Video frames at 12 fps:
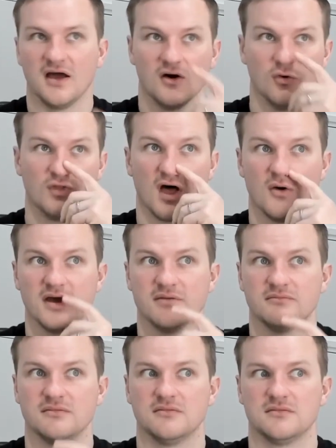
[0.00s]
although
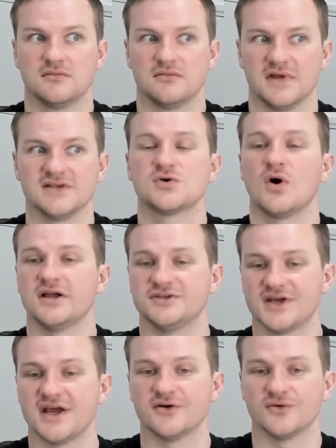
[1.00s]
it is quite
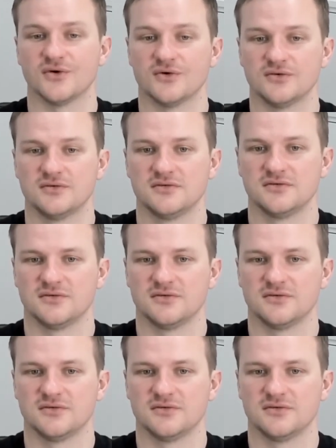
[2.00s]
general,